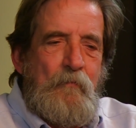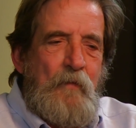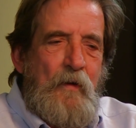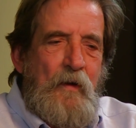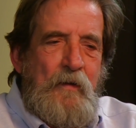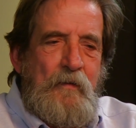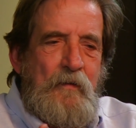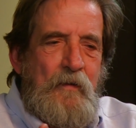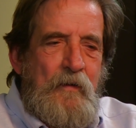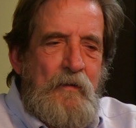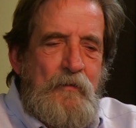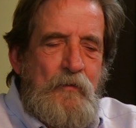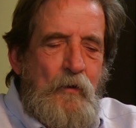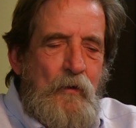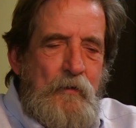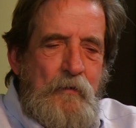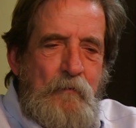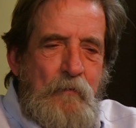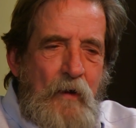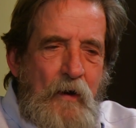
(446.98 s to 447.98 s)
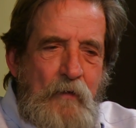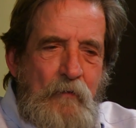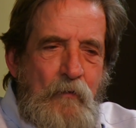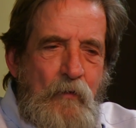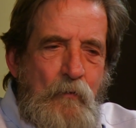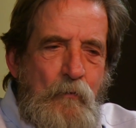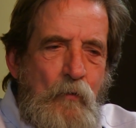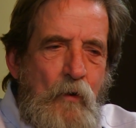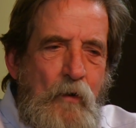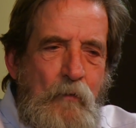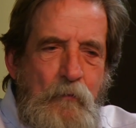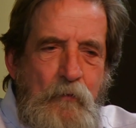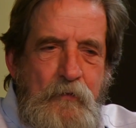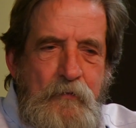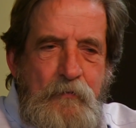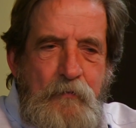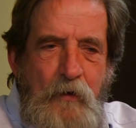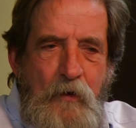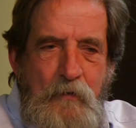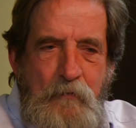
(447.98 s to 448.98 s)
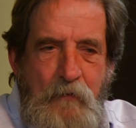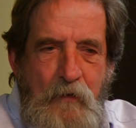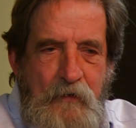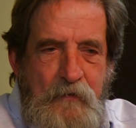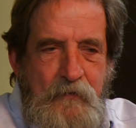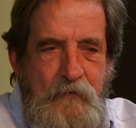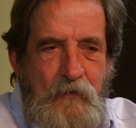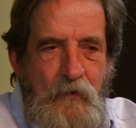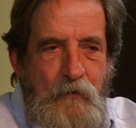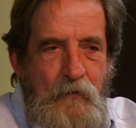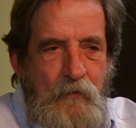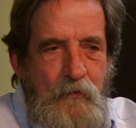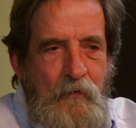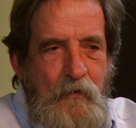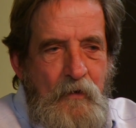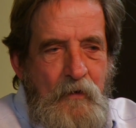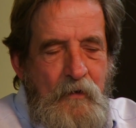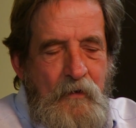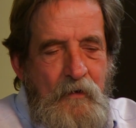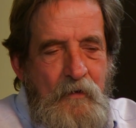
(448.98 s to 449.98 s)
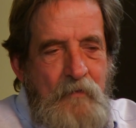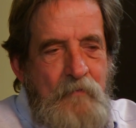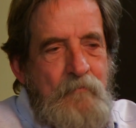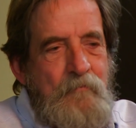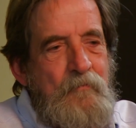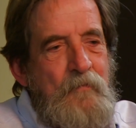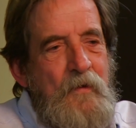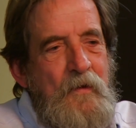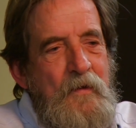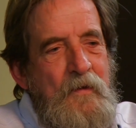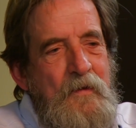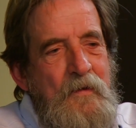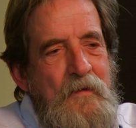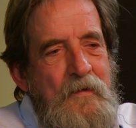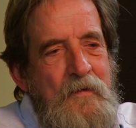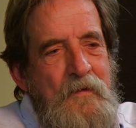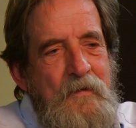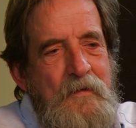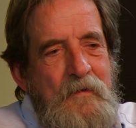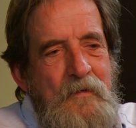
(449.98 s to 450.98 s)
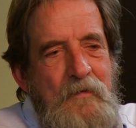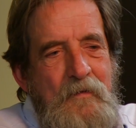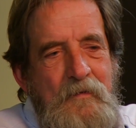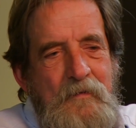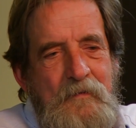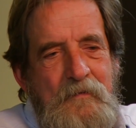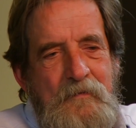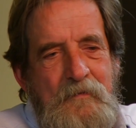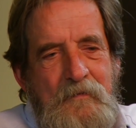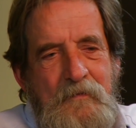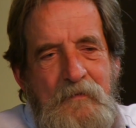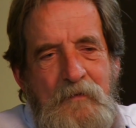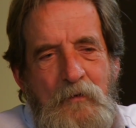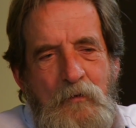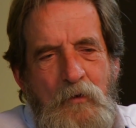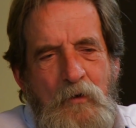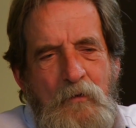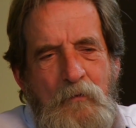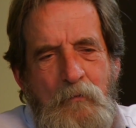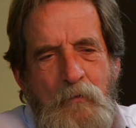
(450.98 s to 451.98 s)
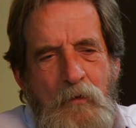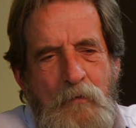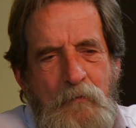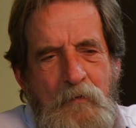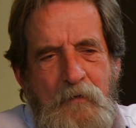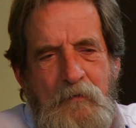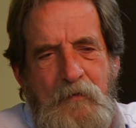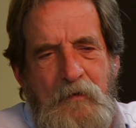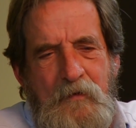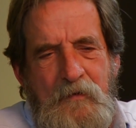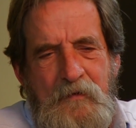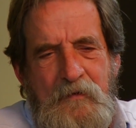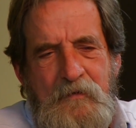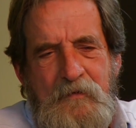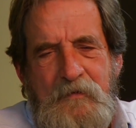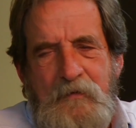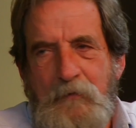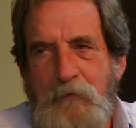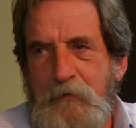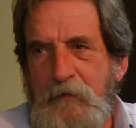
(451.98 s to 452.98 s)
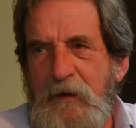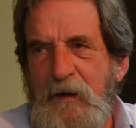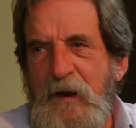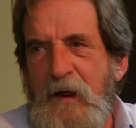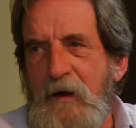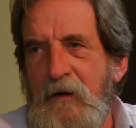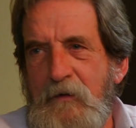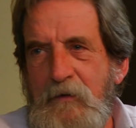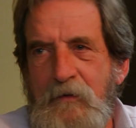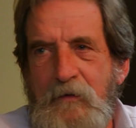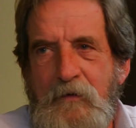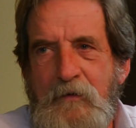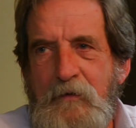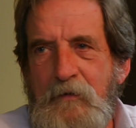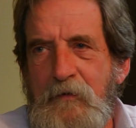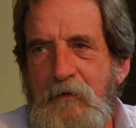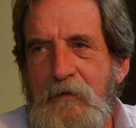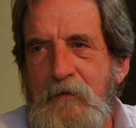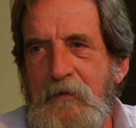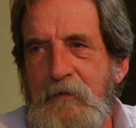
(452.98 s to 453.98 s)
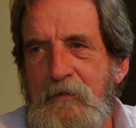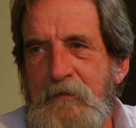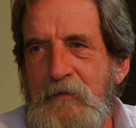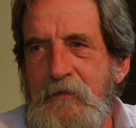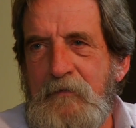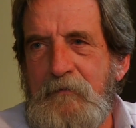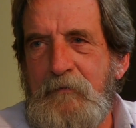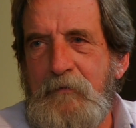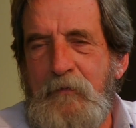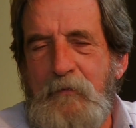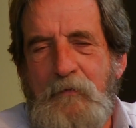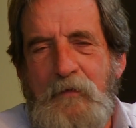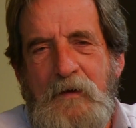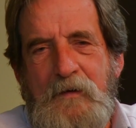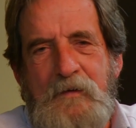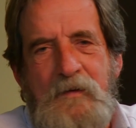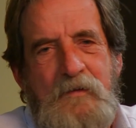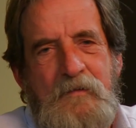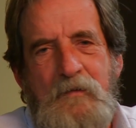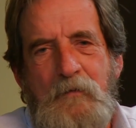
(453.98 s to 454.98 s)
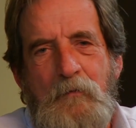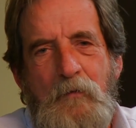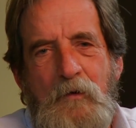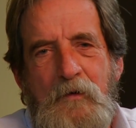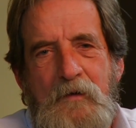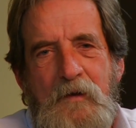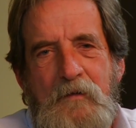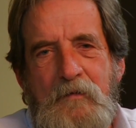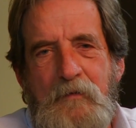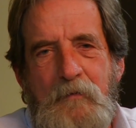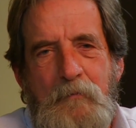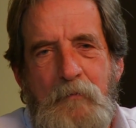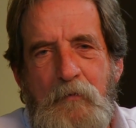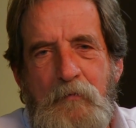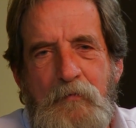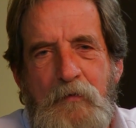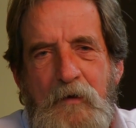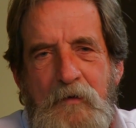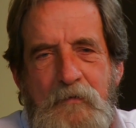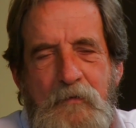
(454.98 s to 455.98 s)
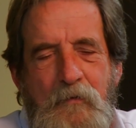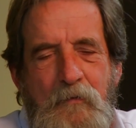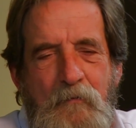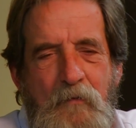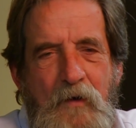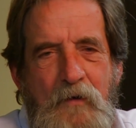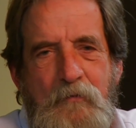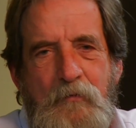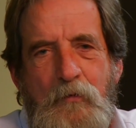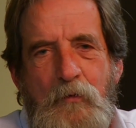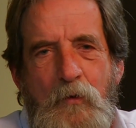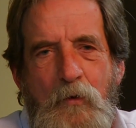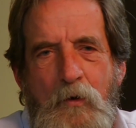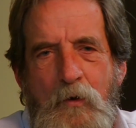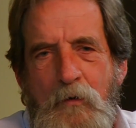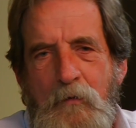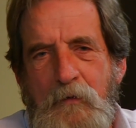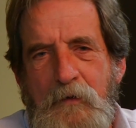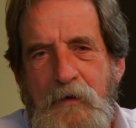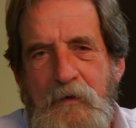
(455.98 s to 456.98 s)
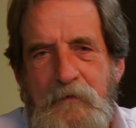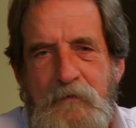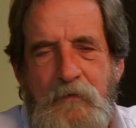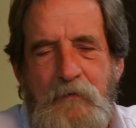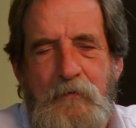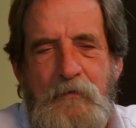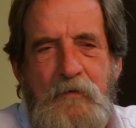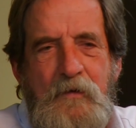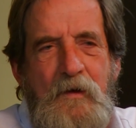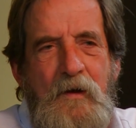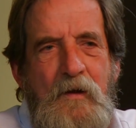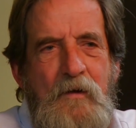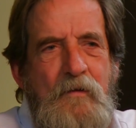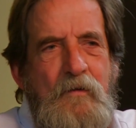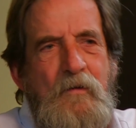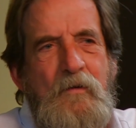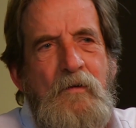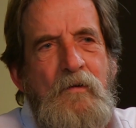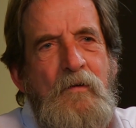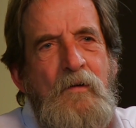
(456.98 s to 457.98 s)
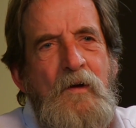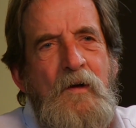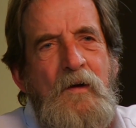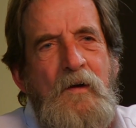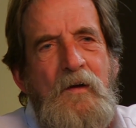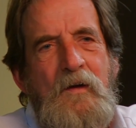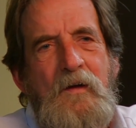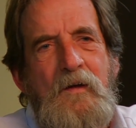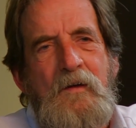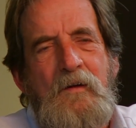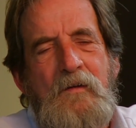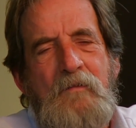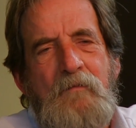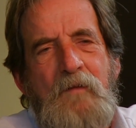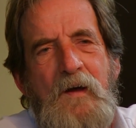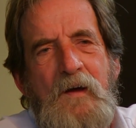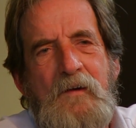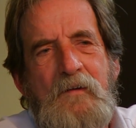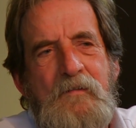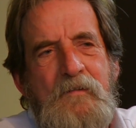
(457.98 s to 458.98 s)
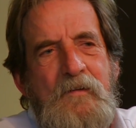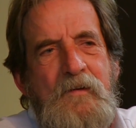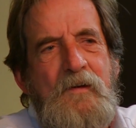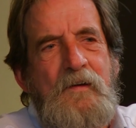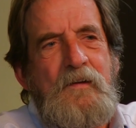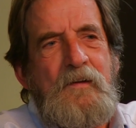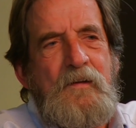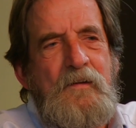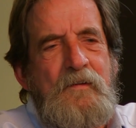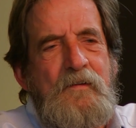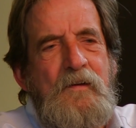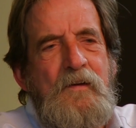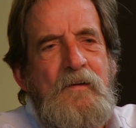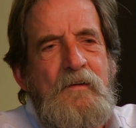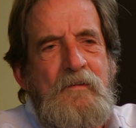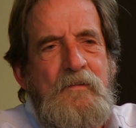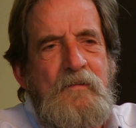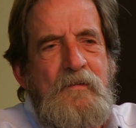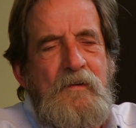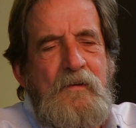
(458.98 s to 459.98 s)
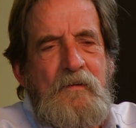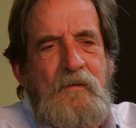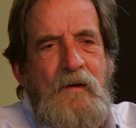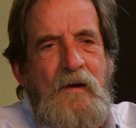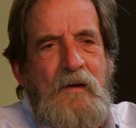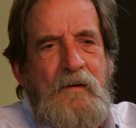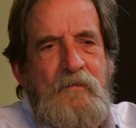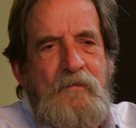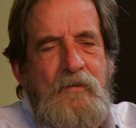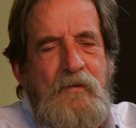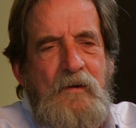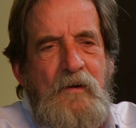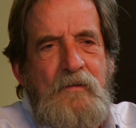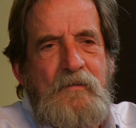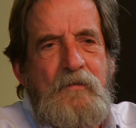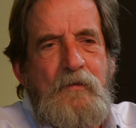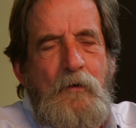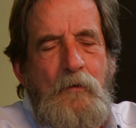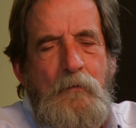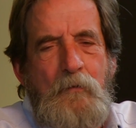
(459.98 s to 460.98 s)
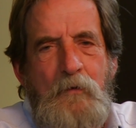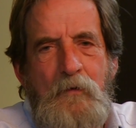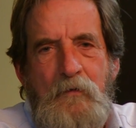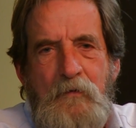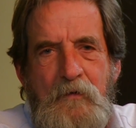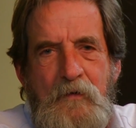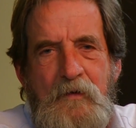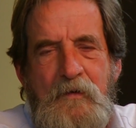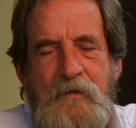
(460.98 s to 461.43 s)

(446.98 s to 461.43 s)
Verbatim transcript: I, I, talked about them. I mean, one was very much so um, a, a, woman, uh, she was an editor, think she worked as a professor in Montreal, and then she was an editor in a magazine, and, and she actually got sober